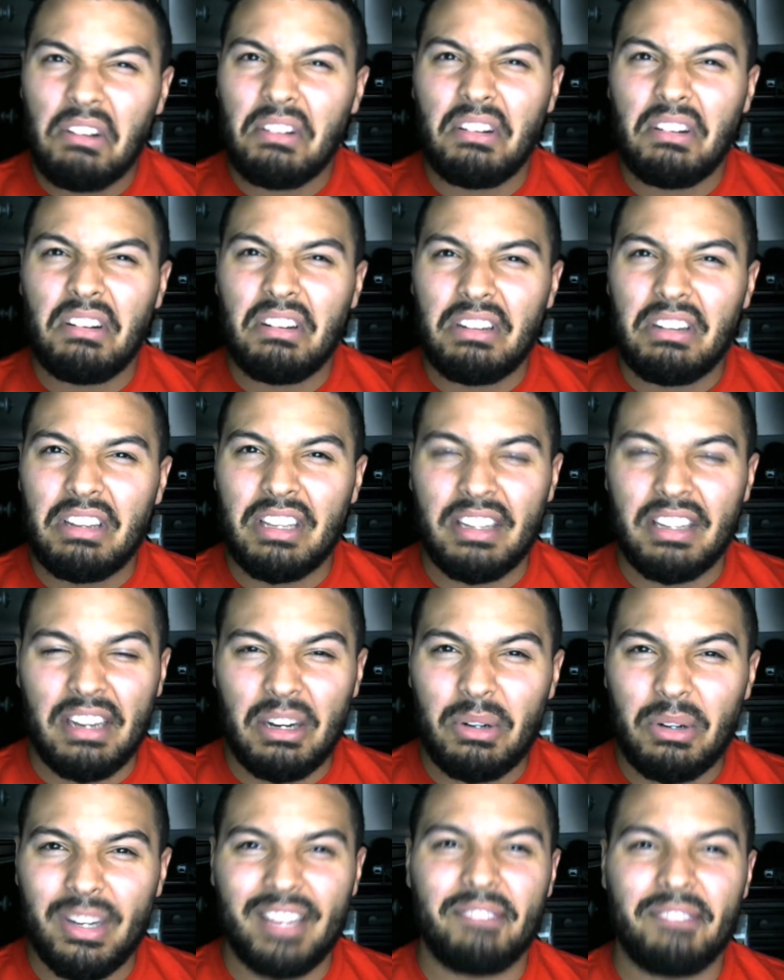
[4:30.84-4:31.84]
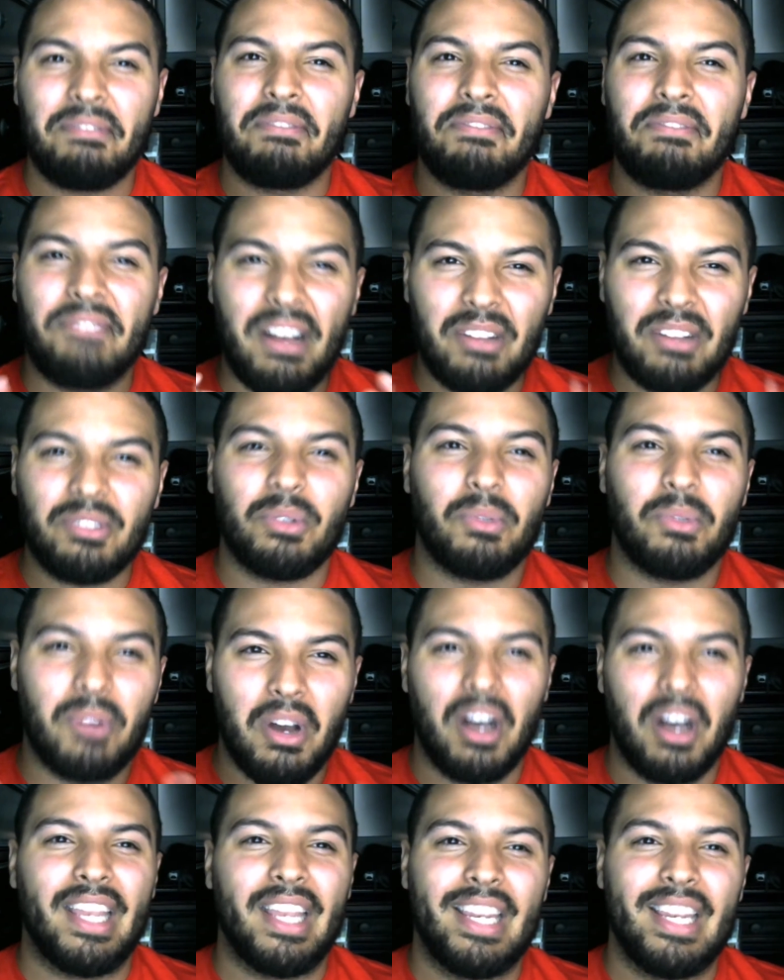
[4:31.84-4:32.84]
You know, it felt wrong. It
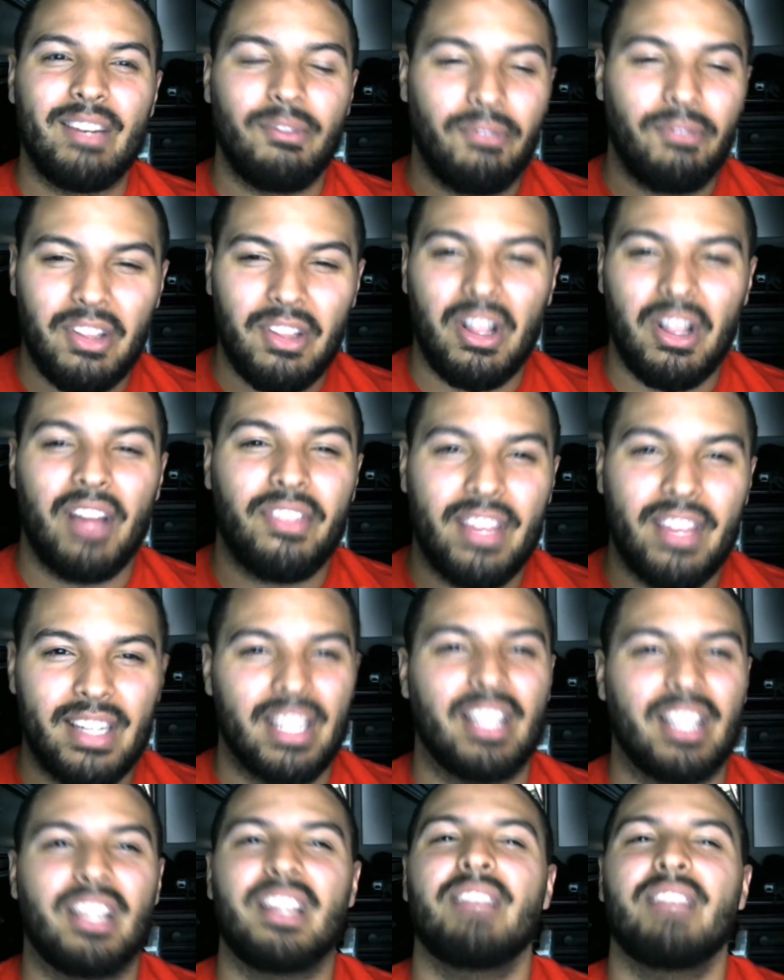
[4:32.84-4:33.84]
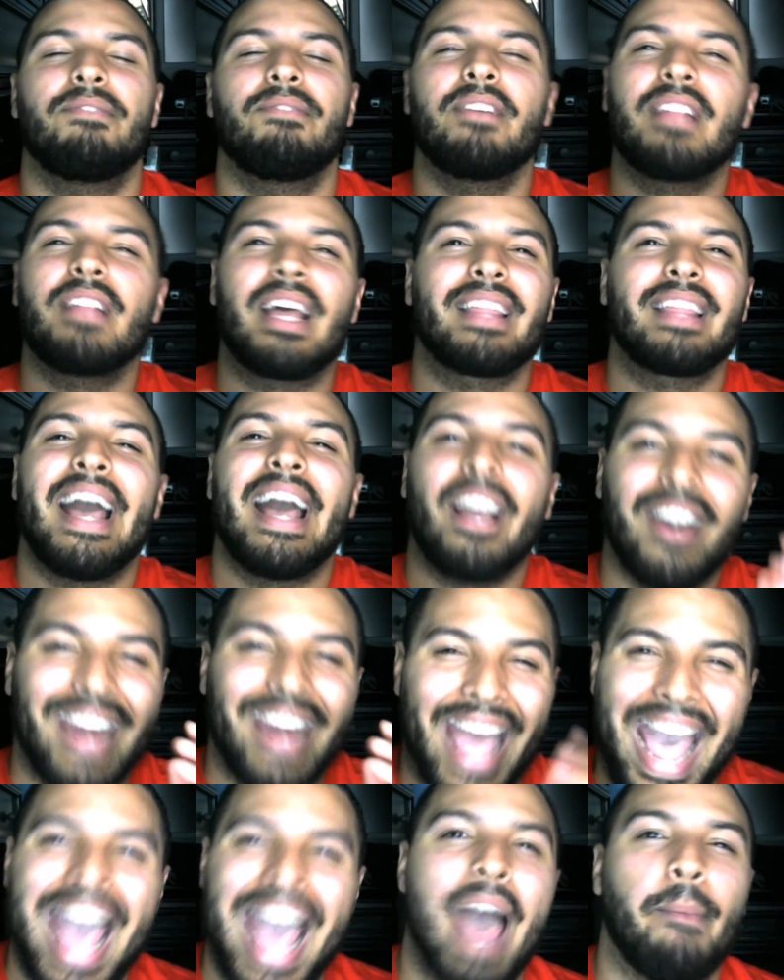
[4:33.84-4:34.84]
didn't feel authentic. You didn't feel like that could
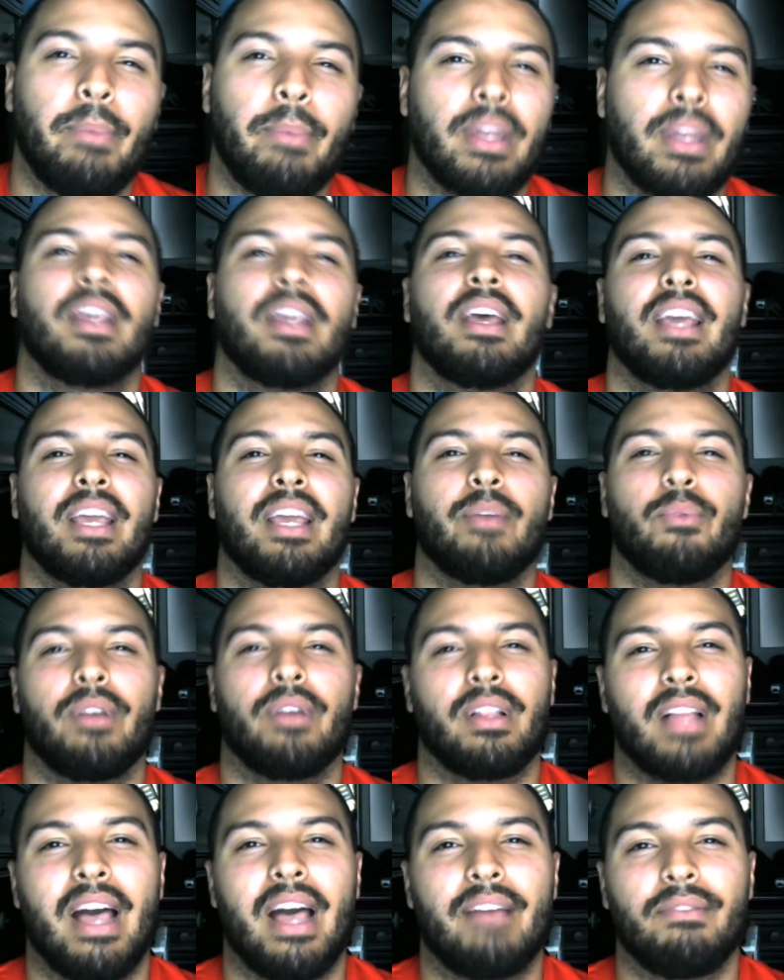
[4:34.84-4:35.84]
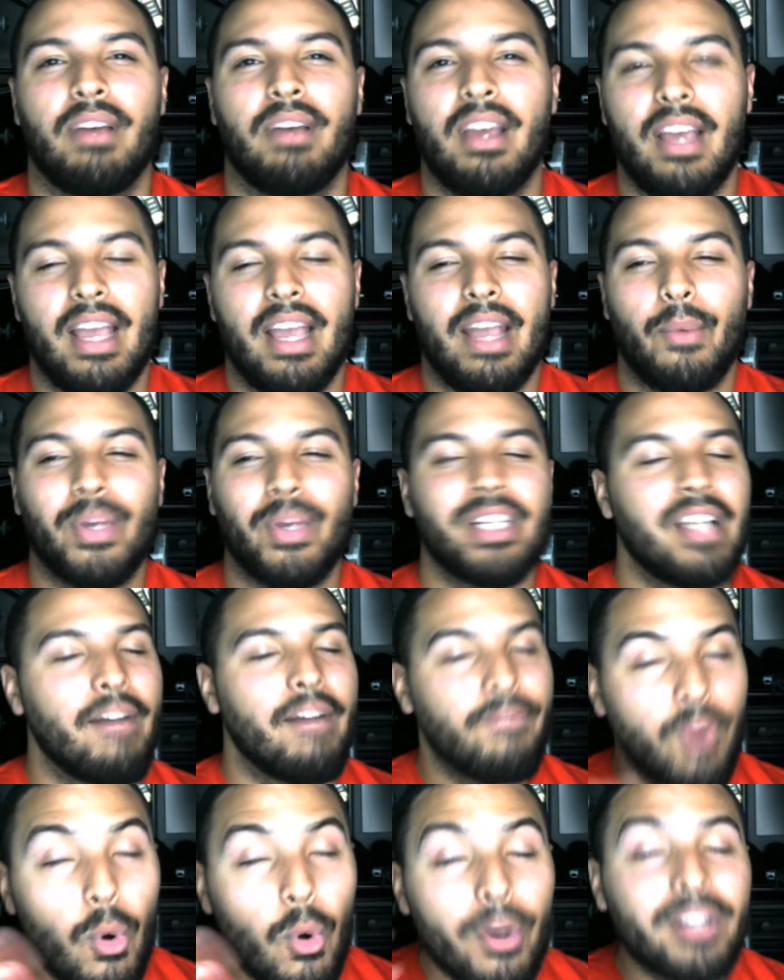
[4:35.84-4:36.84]
happen in real life. Which, of
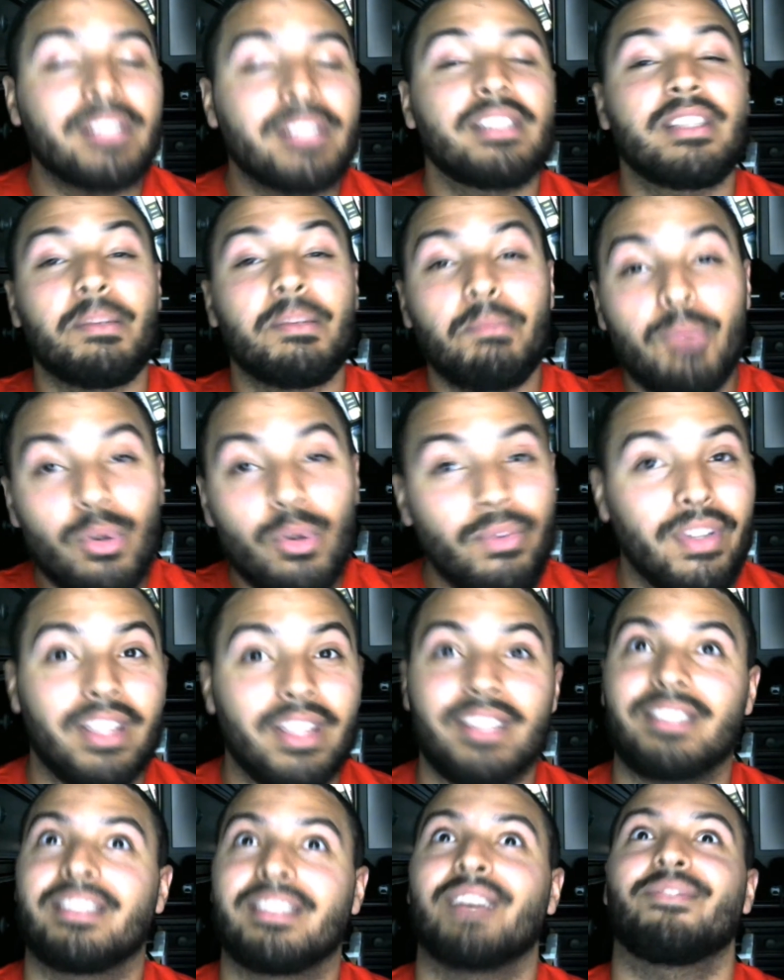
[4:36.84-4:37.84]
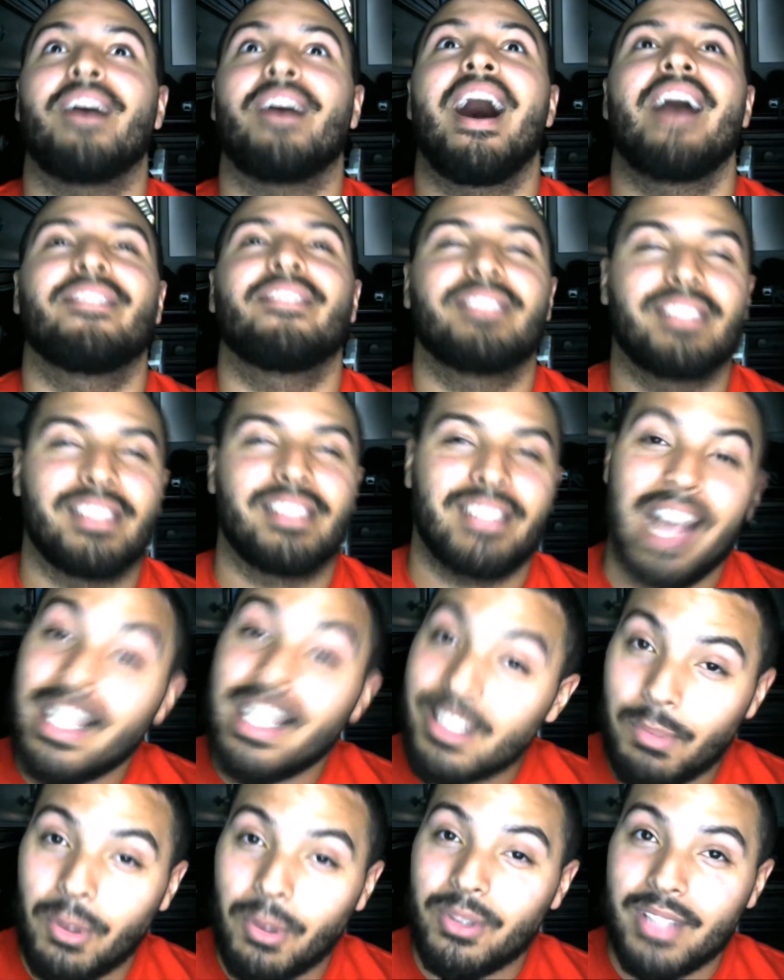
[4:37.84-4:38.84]
course, it's a movie. This stuff obviously is not
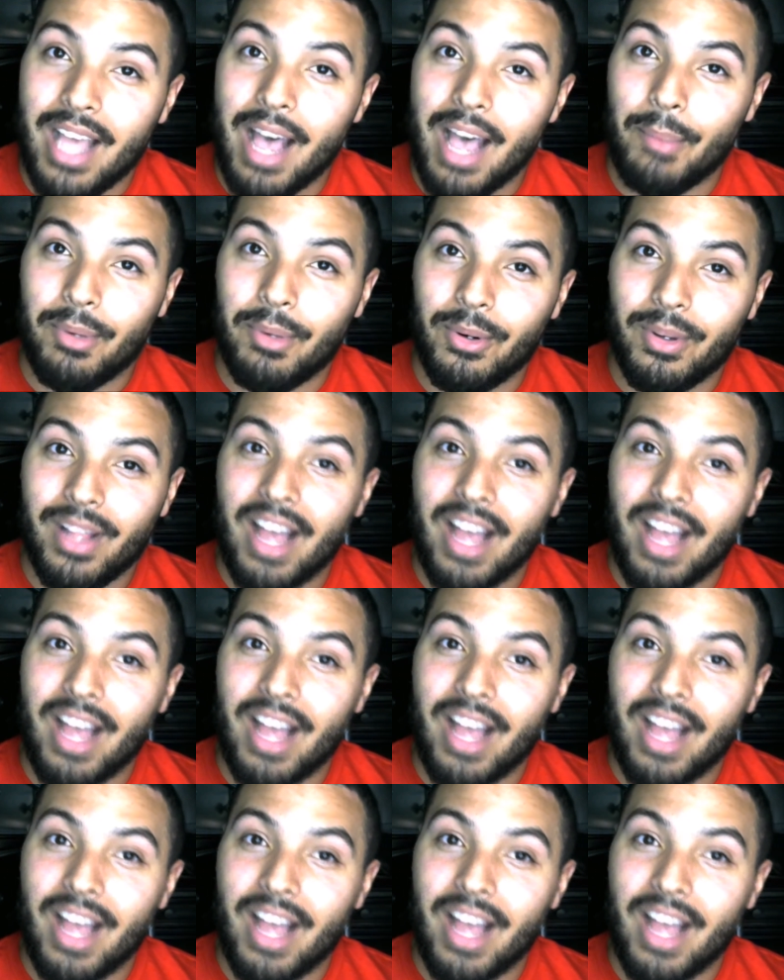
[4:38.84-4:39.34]
supposed to happen in real life.